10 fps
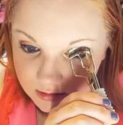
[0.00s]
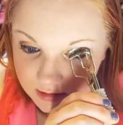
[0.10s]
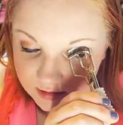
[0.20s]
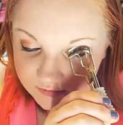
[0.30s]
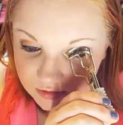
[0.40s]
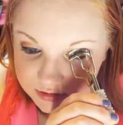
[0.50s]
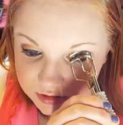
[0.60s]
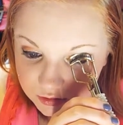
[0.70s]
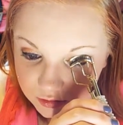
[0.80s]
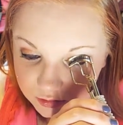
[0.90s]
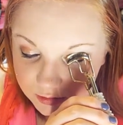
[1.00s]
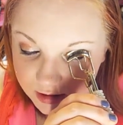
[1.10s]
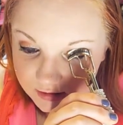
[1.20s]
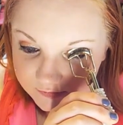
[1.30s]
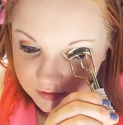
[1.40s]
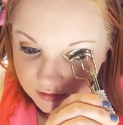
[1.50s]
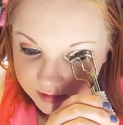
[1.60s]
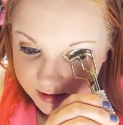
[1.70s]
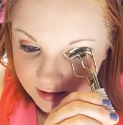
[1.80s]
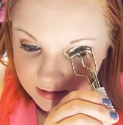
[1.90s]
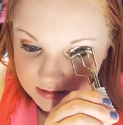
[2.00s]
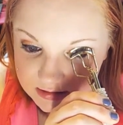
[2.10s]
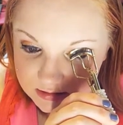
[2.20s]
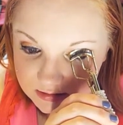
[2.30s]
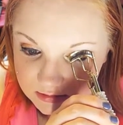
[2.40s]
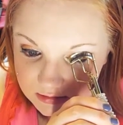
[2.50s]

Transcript: And I've used quite a few brands.